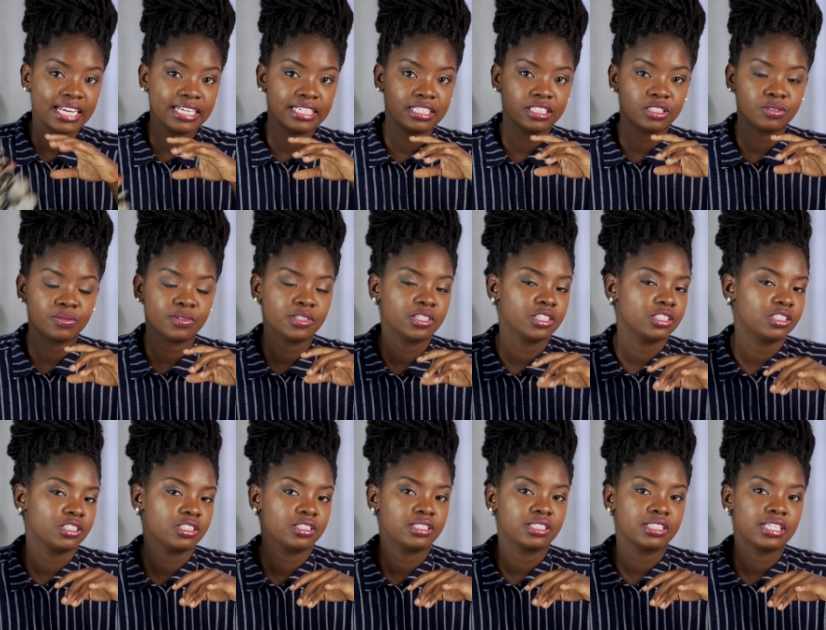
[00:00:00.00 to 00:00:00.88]
this when you're
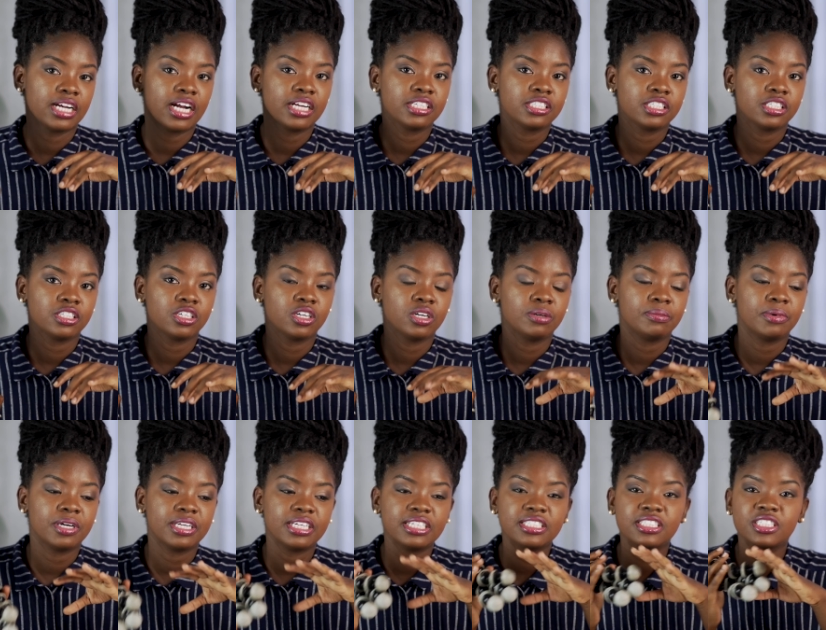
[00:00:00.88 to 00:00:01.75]
just starting out,
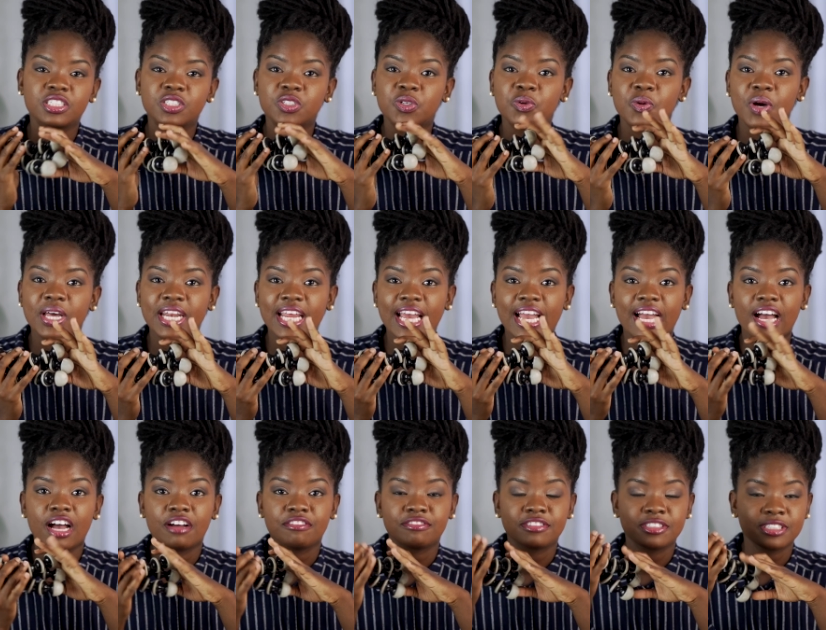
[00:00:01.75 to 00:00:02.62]
but this is the one I
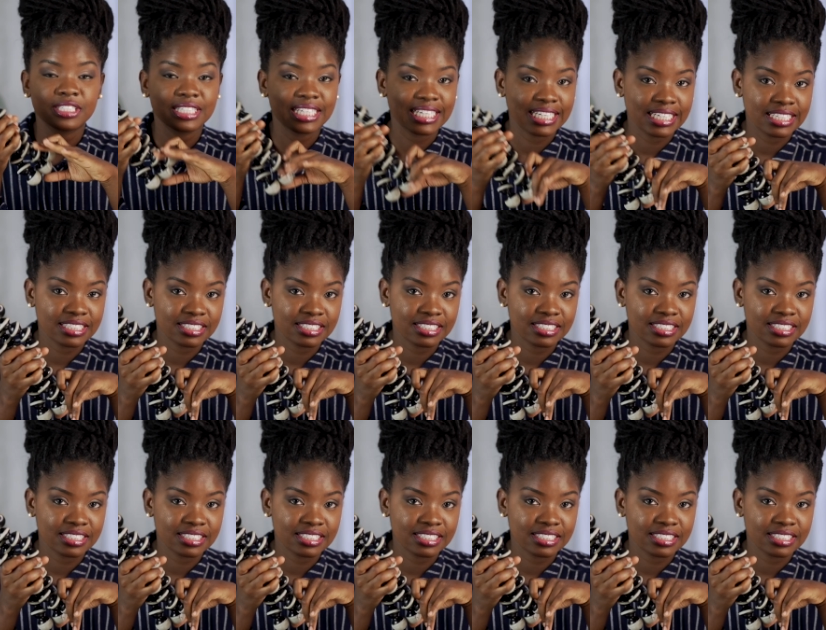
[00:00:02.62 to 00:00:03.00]
have today,